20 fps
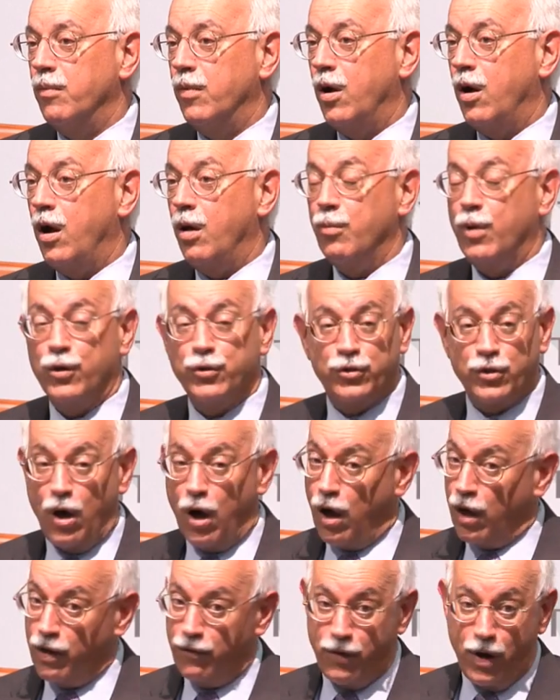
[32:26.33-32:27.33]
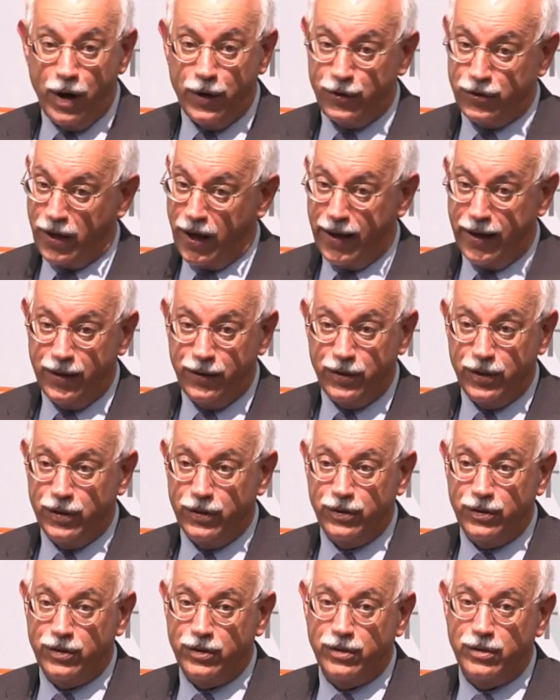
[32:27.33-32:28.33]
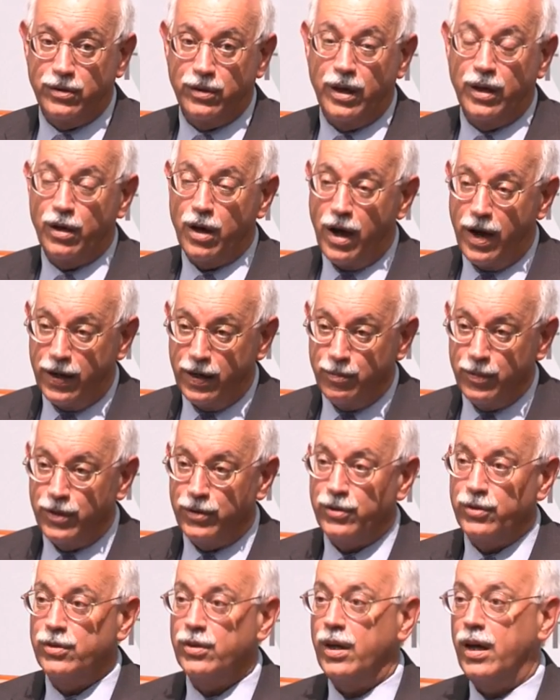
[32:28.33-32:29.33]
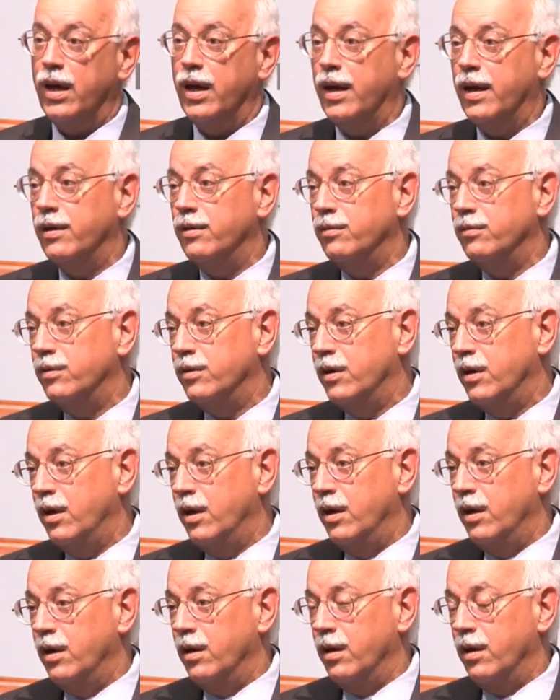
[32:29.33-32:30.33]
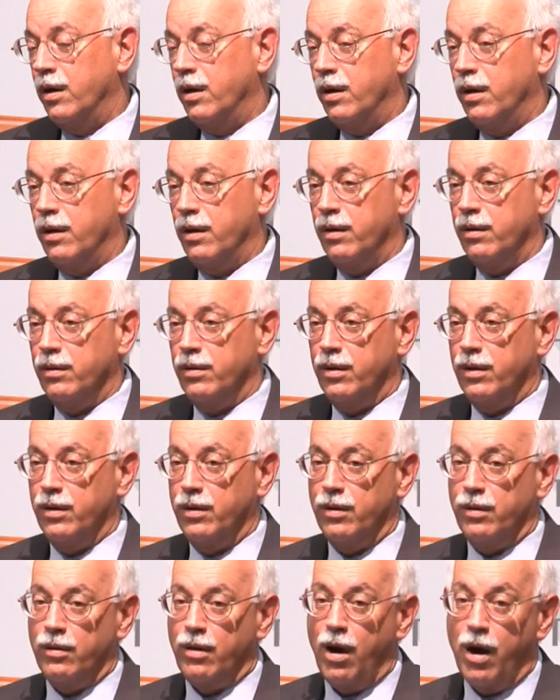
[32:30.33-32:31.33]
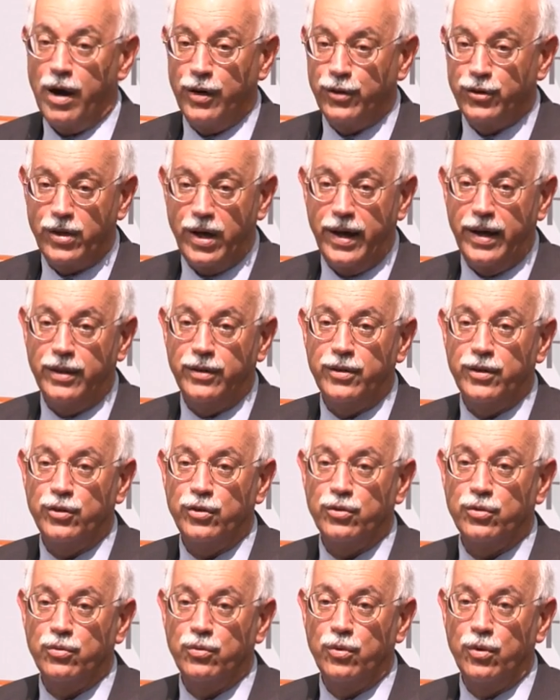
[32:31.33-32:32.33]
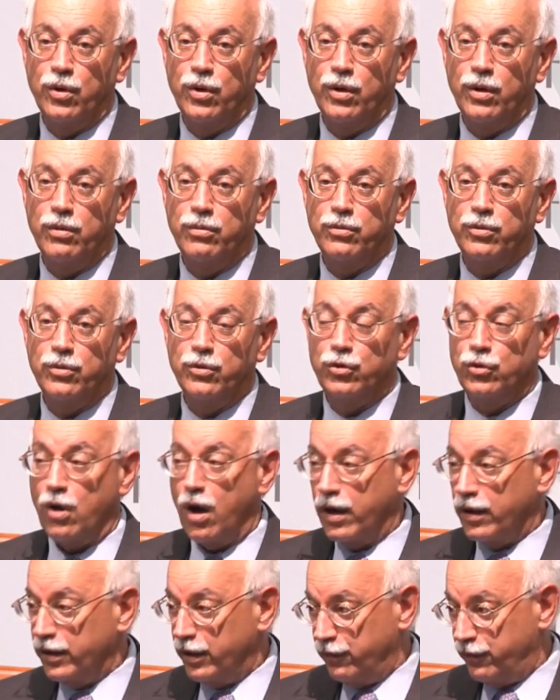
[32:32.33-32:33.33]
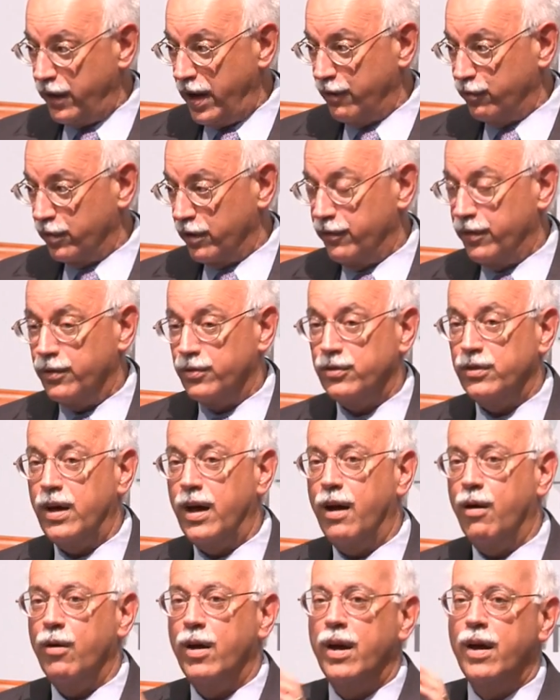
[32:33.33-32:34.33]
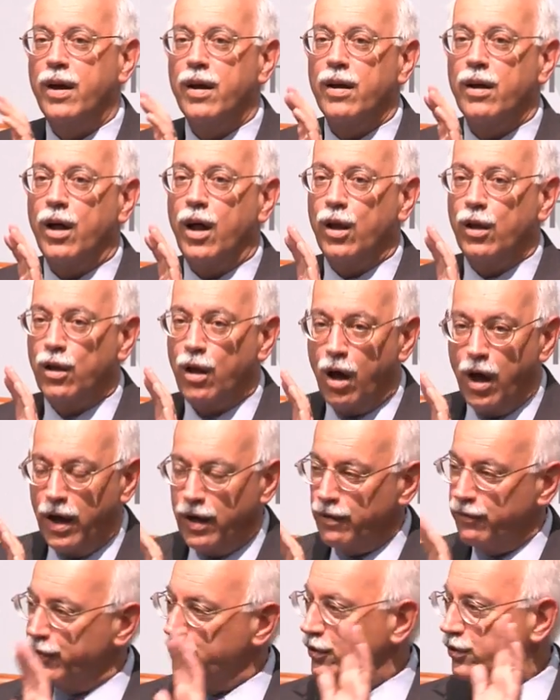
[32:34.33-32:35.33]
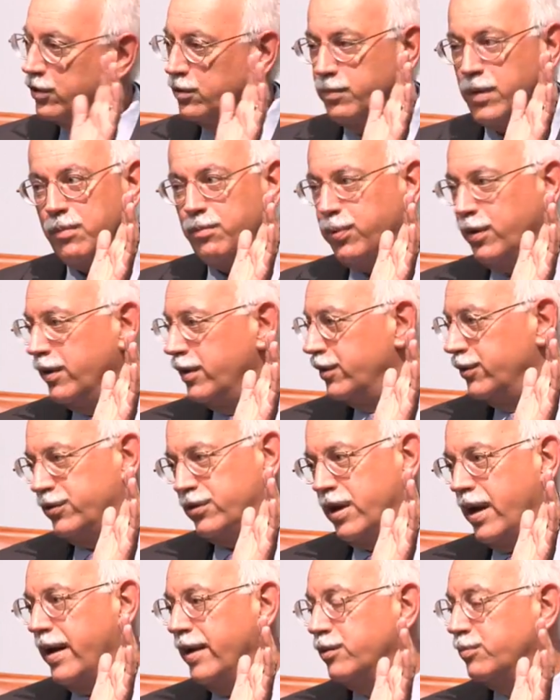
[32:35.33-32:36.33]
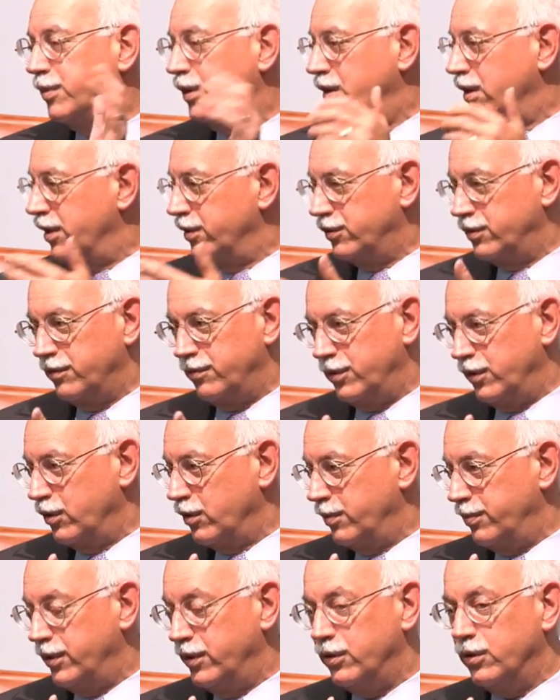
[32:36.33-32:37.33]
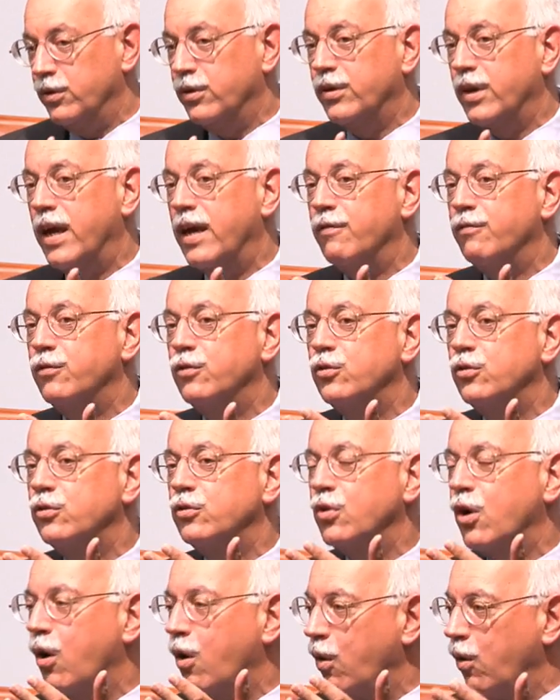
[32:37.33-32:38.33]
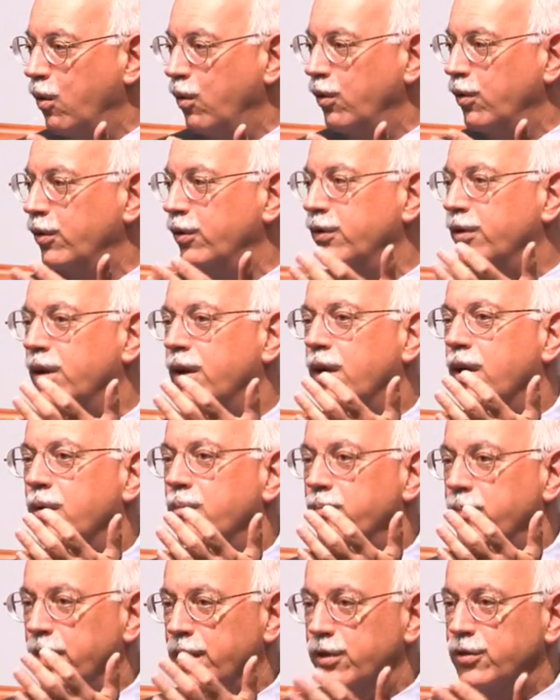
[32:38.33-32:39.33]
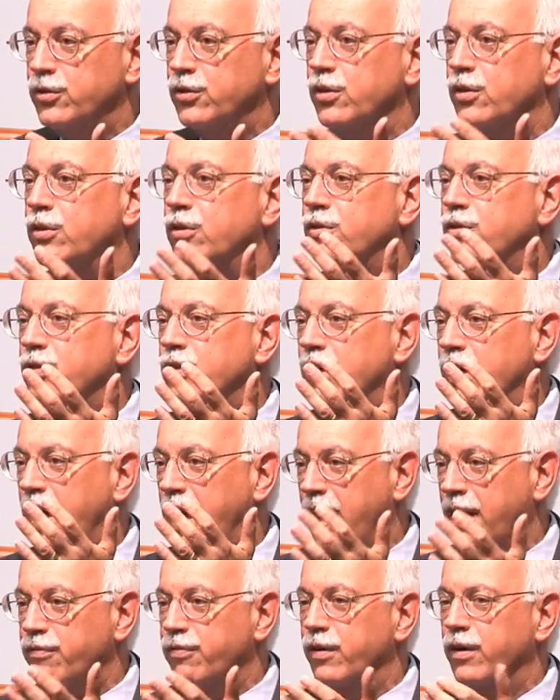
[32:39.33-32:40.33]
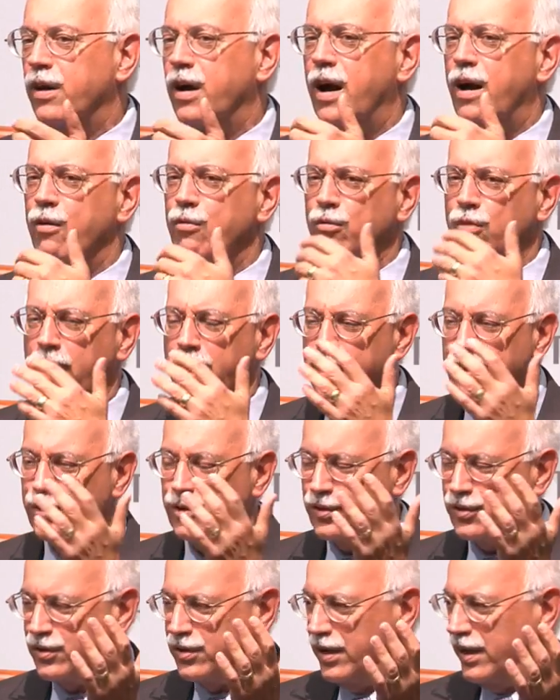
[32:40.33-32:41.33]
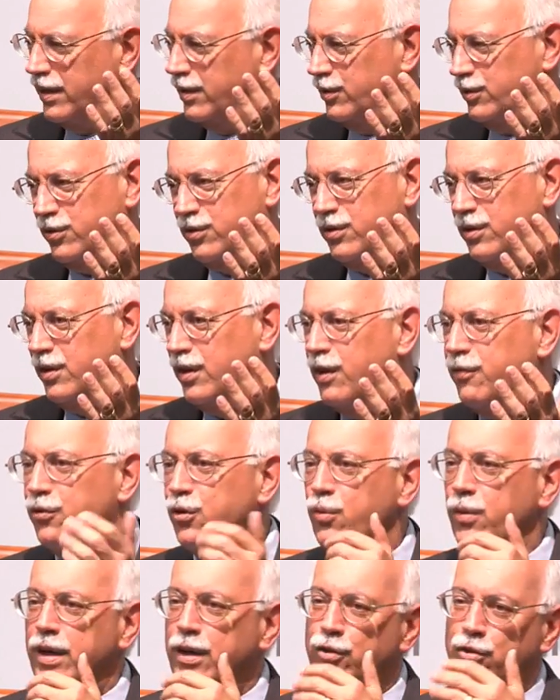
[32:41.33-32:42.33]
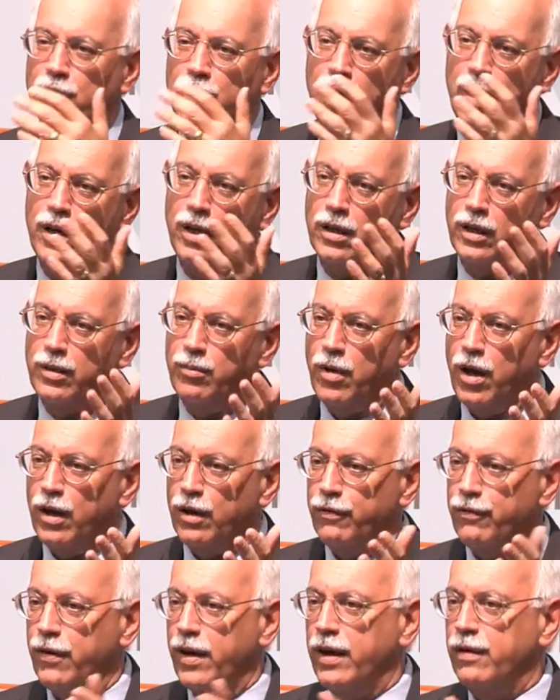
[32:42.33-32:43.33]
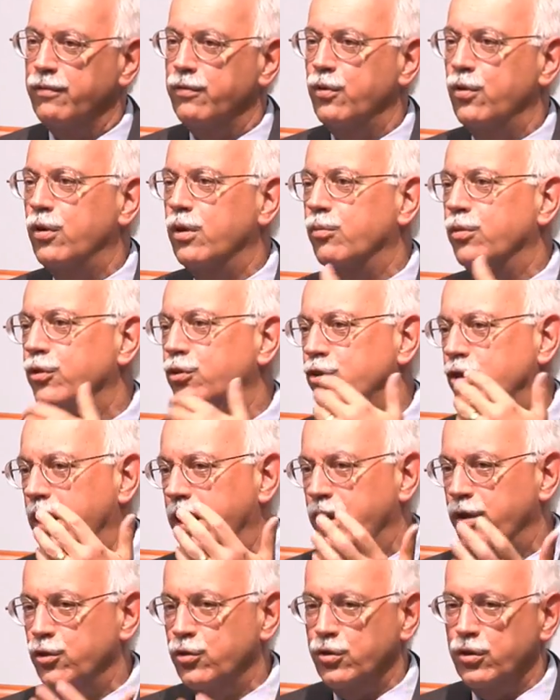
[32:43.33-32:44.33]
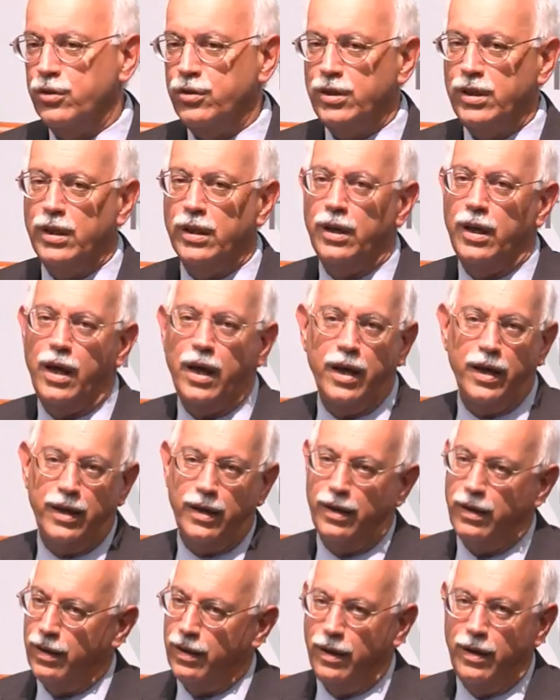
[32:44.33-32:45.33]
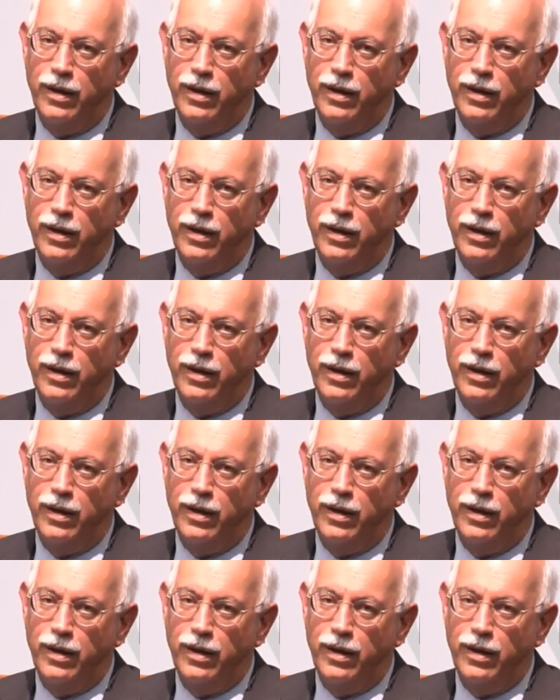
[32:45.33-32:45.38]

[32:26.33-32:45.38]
Almost all of our scientists, economists and uh, uh, hard scientists, were strongly in favor of this. Now, a lot of this has been politicized because of the European Union. They've told ministers in Africa outrageous things. If you eat genetically modified food, it will change your DNA.